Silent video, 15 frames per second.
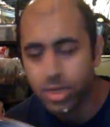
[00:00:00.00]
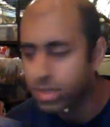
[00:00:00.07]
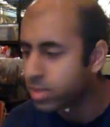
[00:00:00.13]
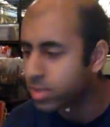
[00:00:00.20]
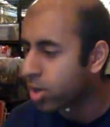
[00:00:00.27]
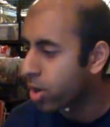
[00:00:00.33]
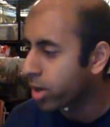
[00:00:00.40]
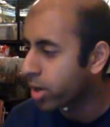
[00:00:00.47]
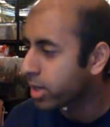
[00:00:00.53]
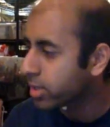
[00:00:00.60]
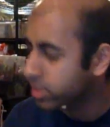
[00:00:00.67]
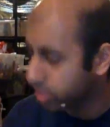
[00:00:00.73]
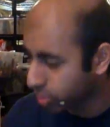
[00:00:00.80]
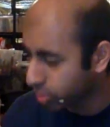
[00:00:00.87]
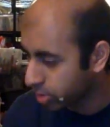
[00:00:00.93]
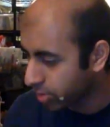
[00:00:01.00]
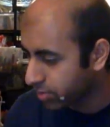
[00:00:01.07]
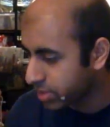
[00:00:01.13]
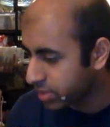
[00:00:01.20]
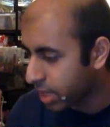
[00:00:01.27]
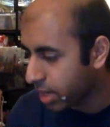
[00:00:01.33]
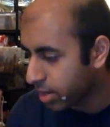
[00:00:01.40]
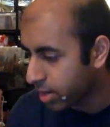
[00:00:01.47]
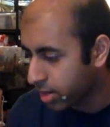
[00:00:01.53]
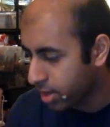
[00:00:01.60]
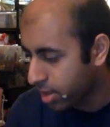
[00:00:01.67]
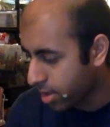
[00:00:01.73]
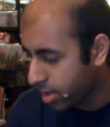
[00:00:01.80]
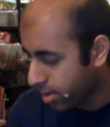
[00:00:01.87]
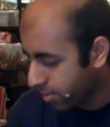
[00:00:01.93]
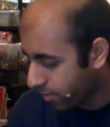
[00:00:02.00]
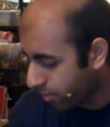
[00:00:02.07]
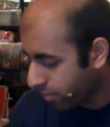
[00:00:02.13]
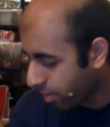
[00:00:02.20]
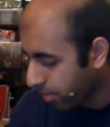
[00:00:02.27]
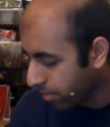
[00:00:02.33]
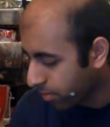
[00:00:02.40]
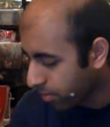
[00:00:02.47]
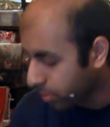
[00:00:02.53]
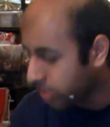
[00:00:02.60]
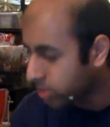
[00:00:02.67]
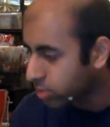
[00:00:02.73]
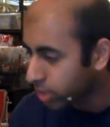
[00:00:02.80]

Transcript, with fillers: It's a Target exclusive set from the recent